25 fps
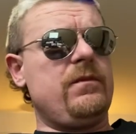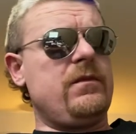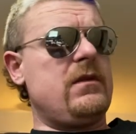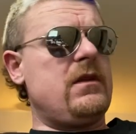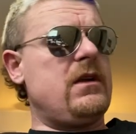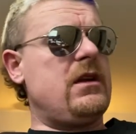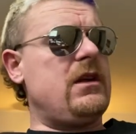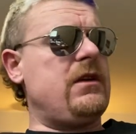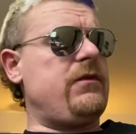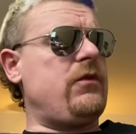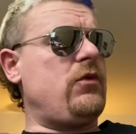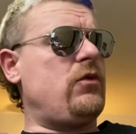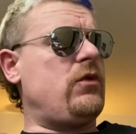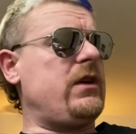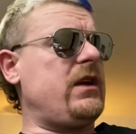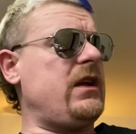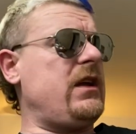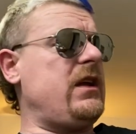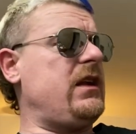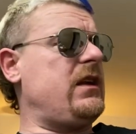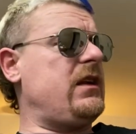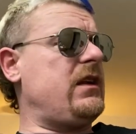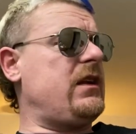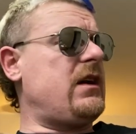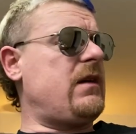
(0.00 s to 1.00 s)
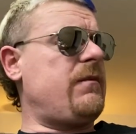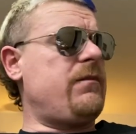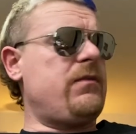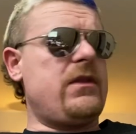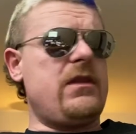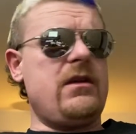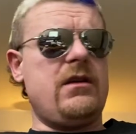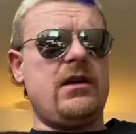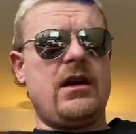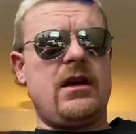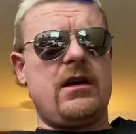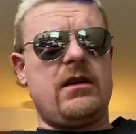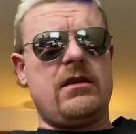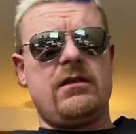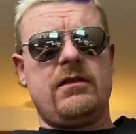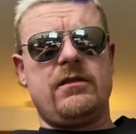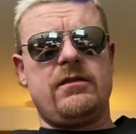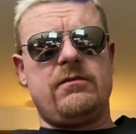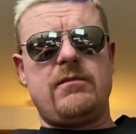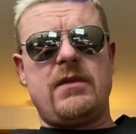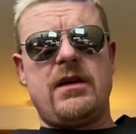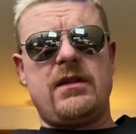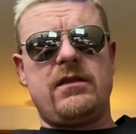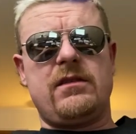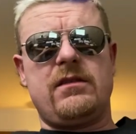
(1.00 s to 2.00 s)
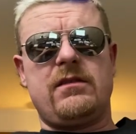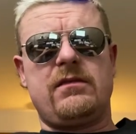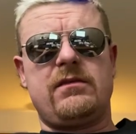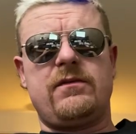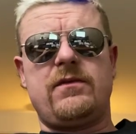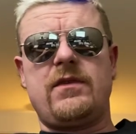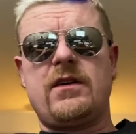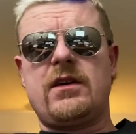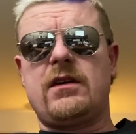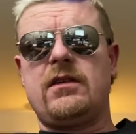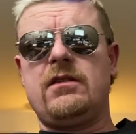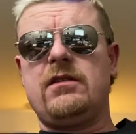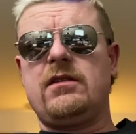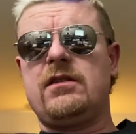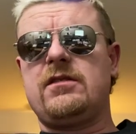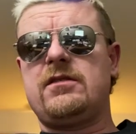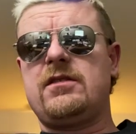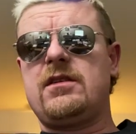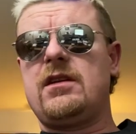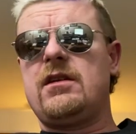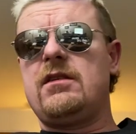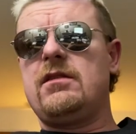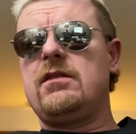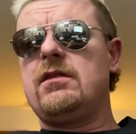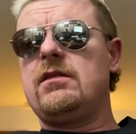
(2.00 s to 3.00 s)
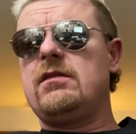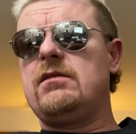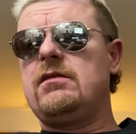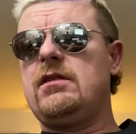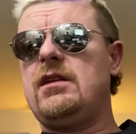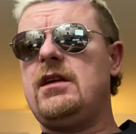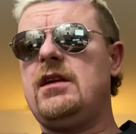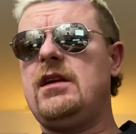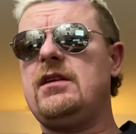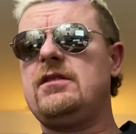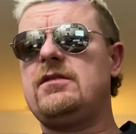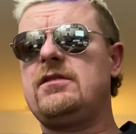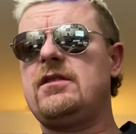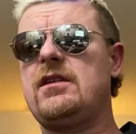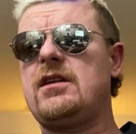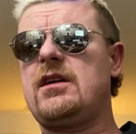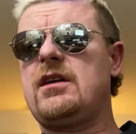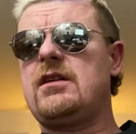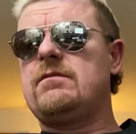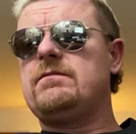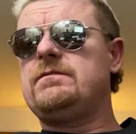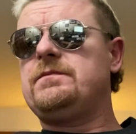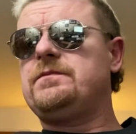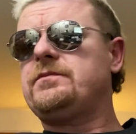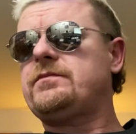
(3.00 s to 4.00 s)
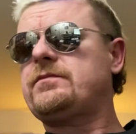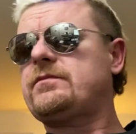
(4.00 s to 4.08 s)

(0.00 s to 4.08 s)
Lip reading: And if you want to heat it up, there's methods to fucking heat shit up.